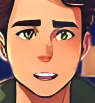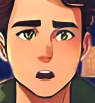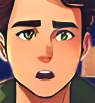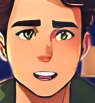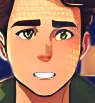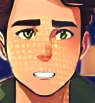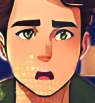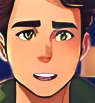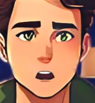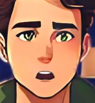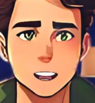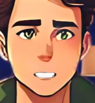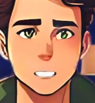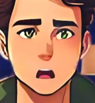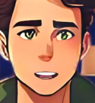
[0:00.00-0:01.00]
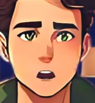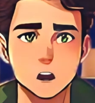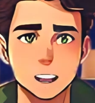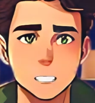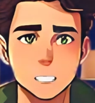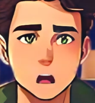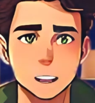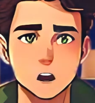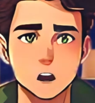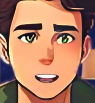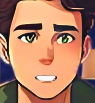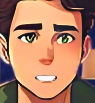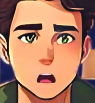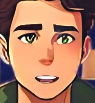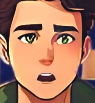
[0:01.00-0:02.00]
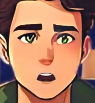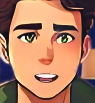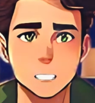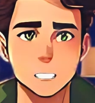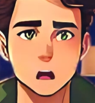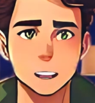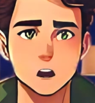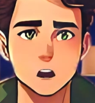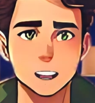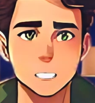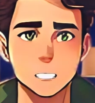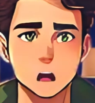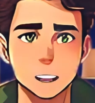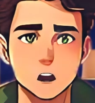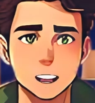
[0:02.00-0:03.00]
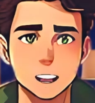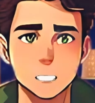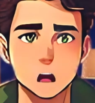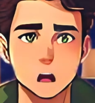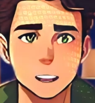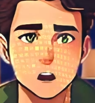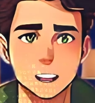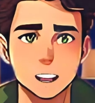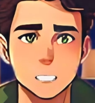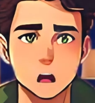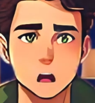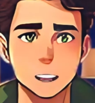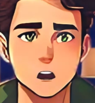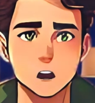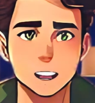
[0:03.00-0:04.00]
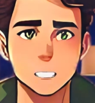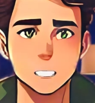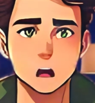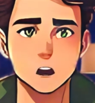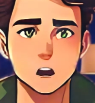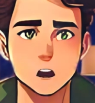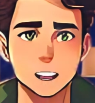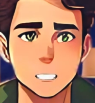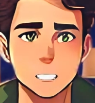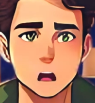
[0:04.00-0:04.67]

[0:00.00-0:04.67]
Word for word: bakery called Crypto Cakes. They decided to accept Bitcoin payments.